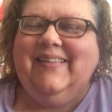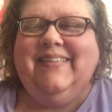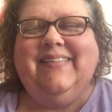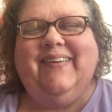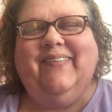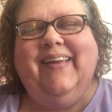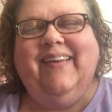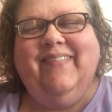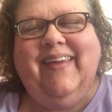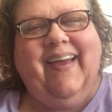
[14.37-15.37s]
So
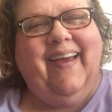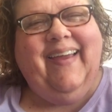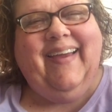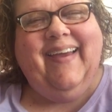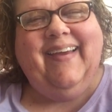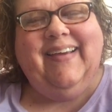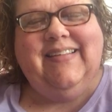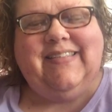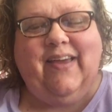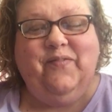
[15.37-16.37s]
anyway, hi,
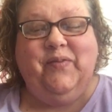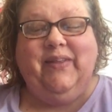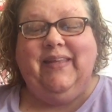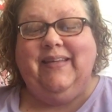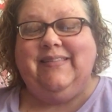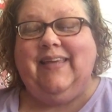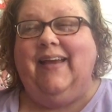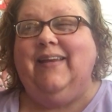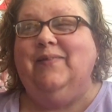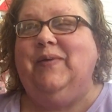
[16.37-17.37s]
guys. I'm really
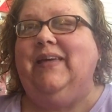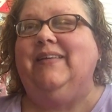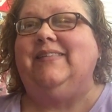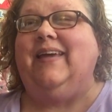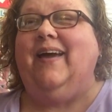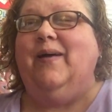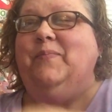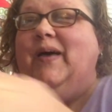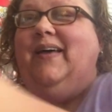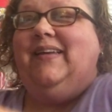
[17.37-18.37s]
excited because I got
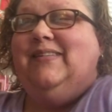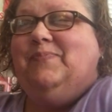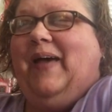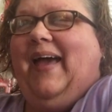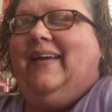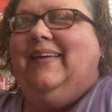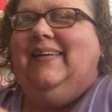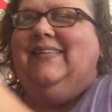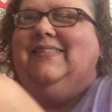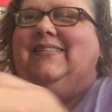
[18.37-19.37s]
Bonnie's
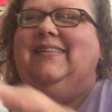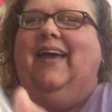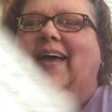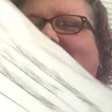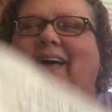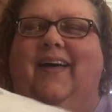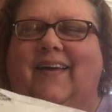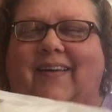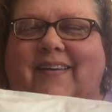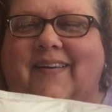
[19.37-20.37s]
package
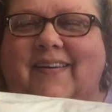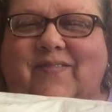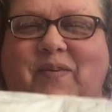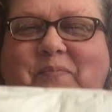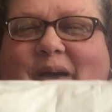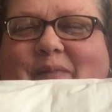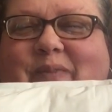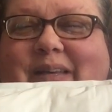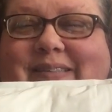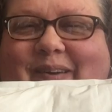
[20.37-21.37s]
from Bon
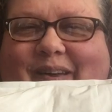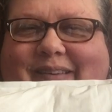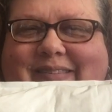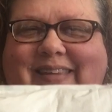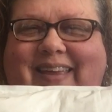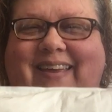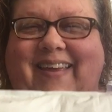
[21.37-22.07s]
Bon's Hauls.